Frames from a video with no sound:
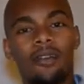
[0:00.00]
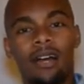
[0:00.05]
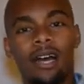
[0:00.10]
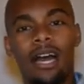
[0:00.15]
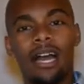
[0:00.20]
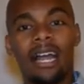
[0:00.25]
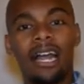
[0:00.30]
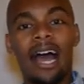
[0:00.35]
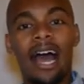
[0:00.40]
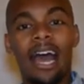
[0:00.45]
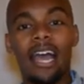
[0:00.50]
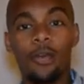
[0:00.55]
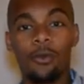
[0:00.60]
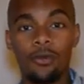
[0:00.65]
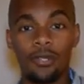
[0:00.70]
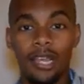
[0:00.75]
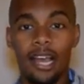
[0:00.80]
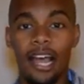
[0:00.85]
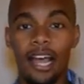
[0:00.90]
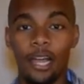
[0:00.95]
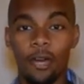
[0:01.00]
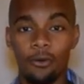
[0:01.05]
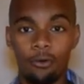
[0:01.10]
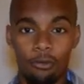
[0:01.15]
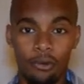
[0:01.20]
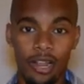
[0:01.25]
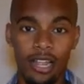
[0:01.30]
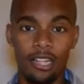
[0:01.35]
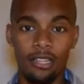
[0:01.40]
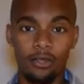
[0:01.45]
a guy who's higher
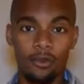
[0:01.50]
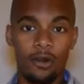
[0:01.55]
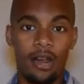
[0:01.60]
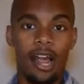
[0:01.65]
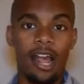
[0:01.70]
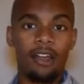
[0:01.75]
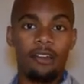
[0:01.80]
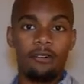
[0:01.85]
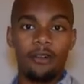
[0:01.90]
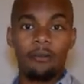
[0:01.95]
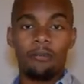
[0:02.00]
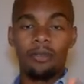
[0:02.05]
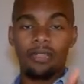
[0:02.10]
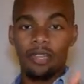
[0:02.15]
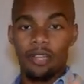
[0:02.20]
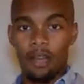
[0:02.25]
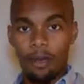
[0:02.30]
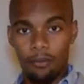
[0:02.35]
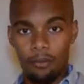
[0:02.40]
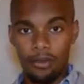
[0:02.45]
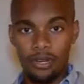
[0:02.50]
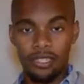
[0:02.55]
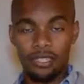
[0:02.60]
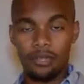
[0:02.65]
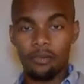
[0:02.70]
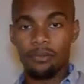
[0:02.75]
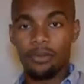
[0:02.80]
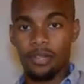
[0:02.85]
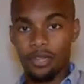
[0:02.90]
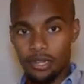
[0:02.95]
ranked or higher up in the company's
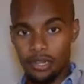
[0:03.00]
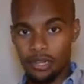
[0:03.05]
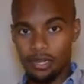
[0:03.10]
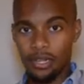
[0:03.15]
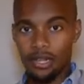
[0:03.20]
opinion.